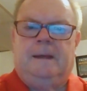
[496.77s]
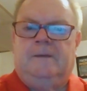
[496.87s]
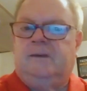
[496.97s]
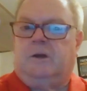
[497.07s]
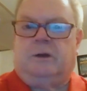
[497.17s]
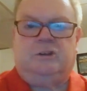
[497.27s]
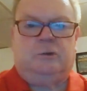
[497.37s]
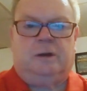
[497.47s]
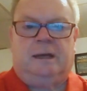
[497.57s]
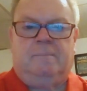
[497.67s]
He's got a great
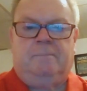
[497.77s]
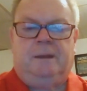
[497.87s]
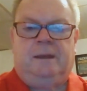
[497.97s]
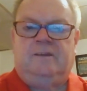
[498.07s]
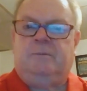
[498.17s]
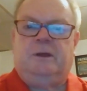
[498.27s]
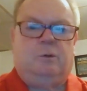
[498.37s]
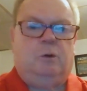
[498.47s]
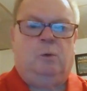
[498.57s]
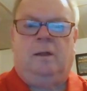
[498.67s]
short game. He's
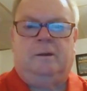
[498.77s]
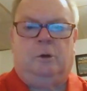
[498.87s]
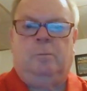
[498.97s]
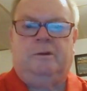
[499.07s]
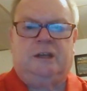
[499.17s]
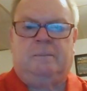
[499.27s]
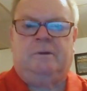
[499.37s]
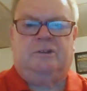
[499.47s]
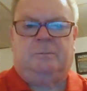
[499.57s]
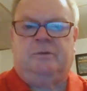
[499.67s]
played real well in open
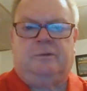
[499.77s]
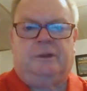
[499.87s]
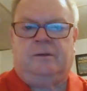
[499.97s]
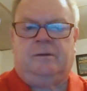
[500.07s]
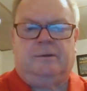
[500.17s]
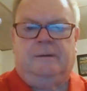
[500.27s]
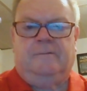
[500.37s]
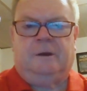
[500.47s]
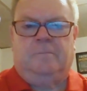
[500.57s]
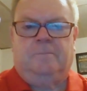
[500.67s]
championships over the years.
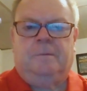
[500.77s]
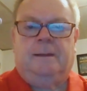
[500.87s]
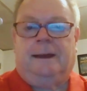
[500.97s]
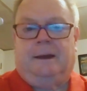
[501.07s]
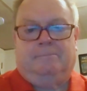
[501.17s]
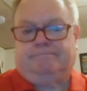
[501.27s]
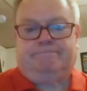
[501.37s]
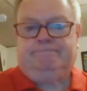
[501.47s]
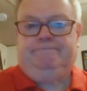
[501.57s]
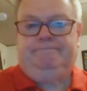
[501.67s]
So
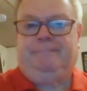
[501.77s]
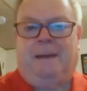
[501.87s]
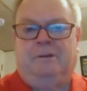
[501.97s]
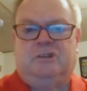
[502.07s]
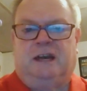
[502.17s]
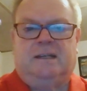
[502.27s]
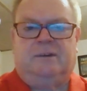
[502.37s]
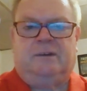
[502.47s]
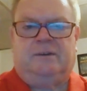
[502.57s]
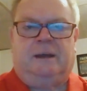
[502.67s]
I'd be shocked
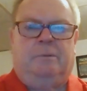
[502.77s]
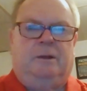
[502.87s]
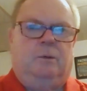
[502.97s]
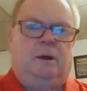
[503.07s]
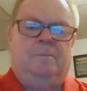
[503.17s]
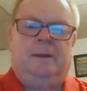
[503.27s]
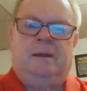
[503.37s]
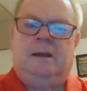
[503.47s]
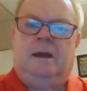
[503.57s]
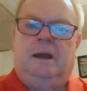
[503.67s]
if he does not play well.
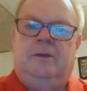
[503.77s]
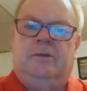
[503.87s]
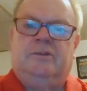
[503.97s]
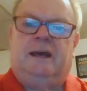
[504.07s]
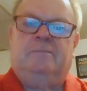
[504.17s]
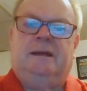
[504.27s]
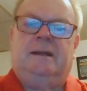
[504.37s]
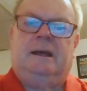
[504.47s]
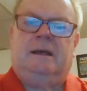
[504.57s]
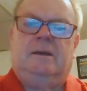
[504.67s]
The other top 10
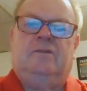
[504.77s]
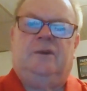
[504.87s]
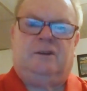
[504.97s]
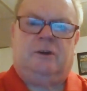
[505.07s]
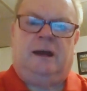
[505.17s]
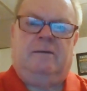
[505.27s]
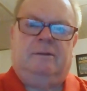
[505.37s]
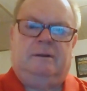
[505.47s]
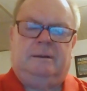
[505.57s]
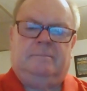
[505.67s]
I like is Victor
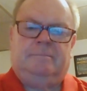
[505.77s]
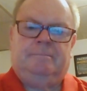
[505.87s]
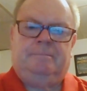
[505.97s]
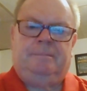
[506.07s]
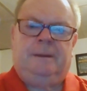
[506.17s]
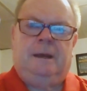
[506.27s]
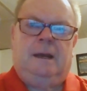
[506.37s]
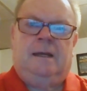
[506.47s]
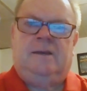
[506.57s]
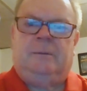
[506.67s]
Hovland.
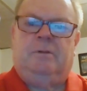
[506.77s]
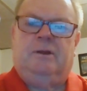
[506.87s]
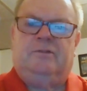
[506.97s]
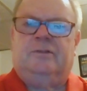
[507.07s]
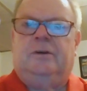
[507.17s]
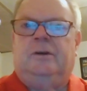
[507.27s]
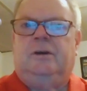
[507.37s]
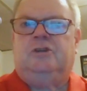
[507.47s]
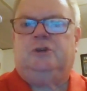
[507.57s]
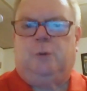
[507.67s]
He's at plus
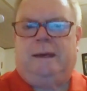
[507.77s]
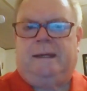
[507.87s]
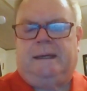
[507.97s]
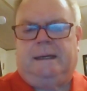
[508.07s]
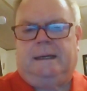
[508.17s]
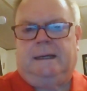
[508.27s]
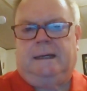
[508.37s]
280.